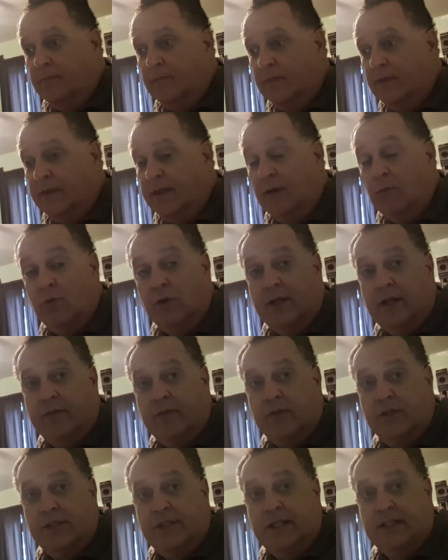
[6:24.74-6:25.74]
They will give
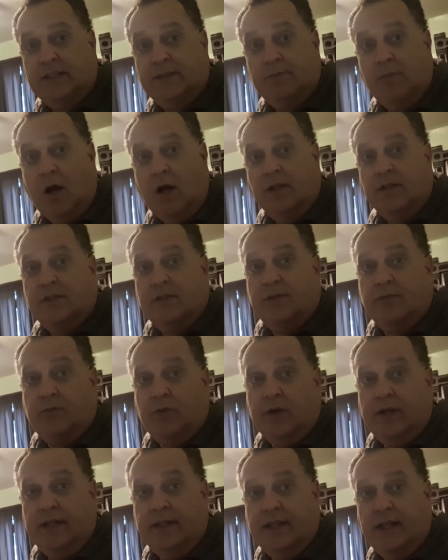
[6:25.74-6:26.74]
her six months
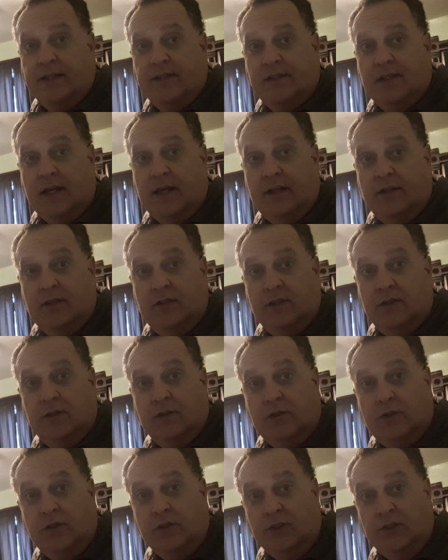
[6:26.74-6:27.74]
free, they said, to,
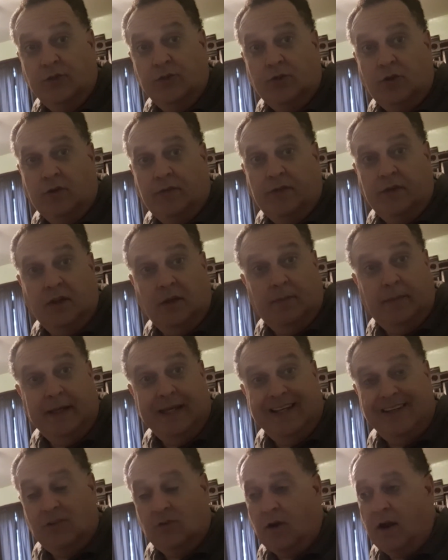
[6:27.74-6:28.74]
to use her
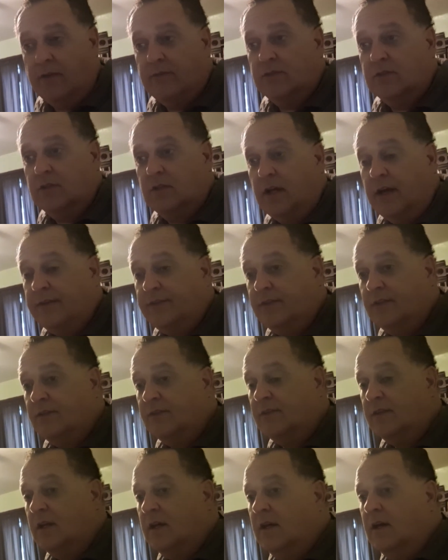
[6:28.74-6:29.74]
Philippine driver's
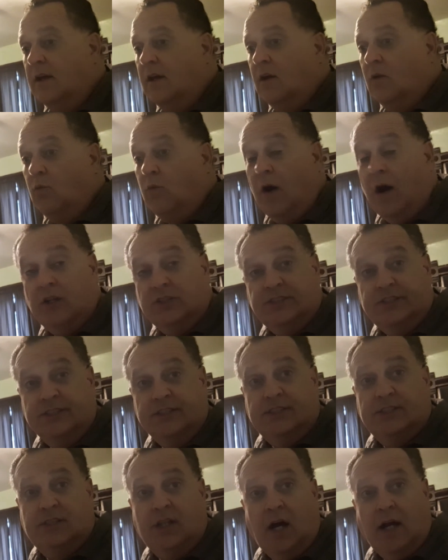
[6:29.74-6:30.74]
license while she's
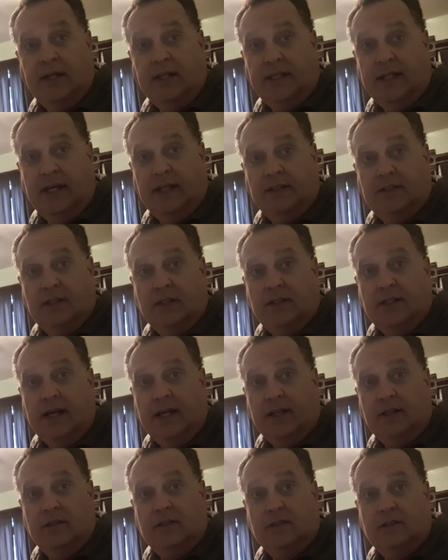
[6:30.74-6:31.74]
studying to
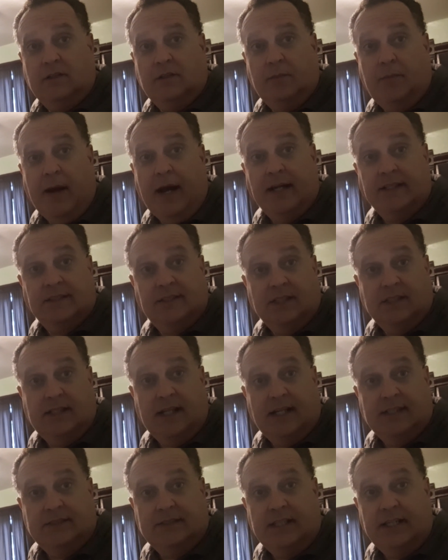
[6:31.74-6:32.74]
take to pass the
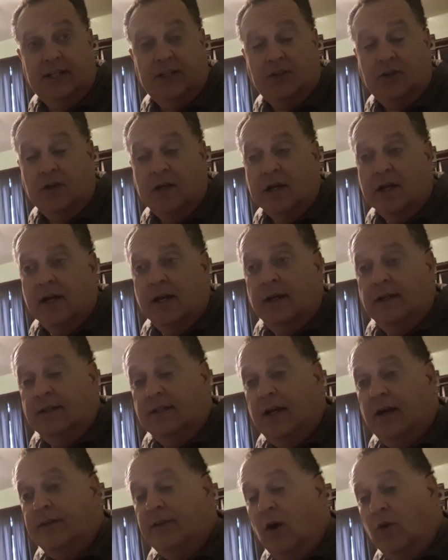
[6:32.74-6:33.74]
test here.
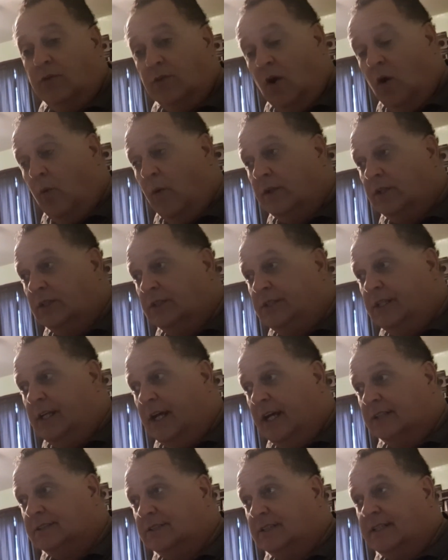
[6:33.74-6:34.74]
Now, I don't know whether she
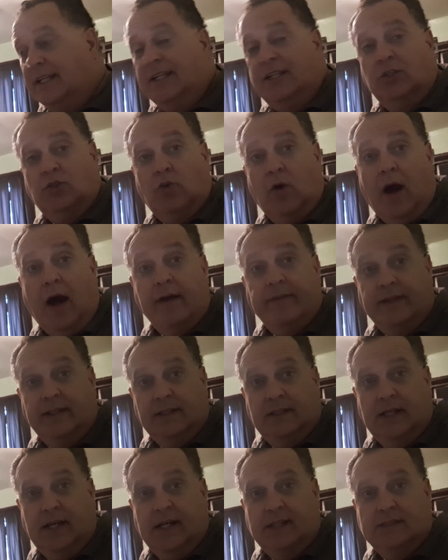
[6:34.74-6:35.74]
has to take a driving
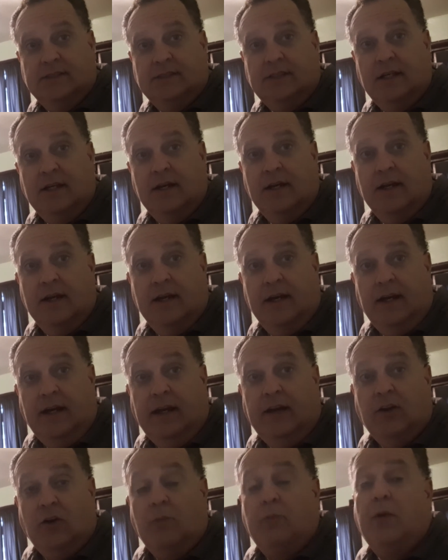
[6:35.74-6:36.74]
test here.